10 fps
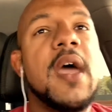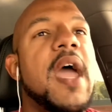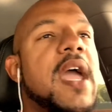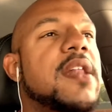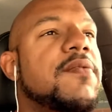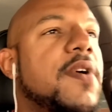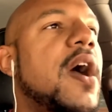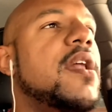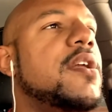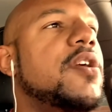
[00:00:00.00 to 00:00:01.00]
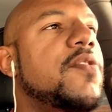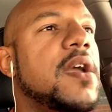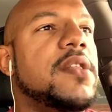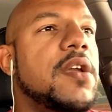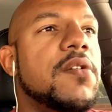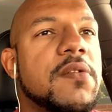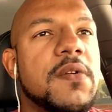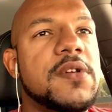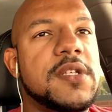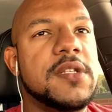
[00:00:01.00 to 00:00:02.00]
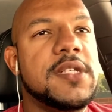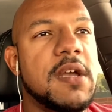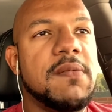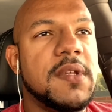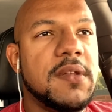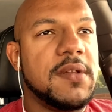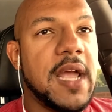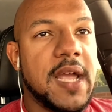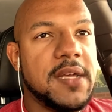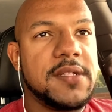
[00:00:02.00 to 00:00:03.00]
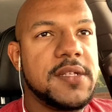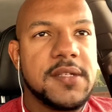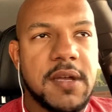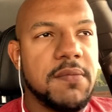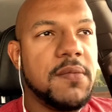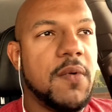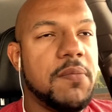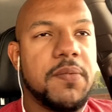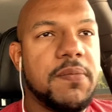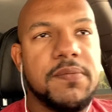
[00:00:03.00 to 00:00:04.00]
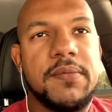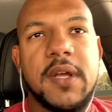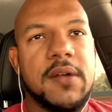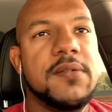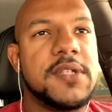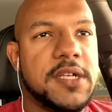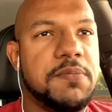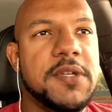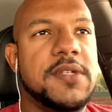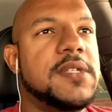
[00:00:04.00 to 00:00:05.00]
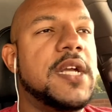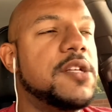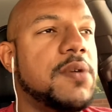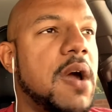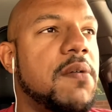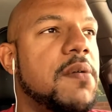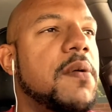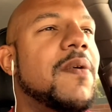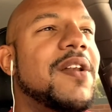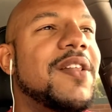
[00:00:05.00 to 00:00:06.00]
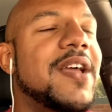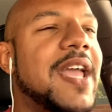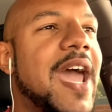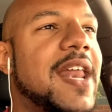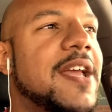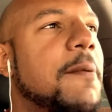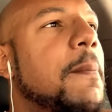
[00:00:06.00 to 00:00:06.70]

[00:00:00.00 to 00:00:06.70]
And if God can create the universe in 7 days, 6 business days, however you want to look at it,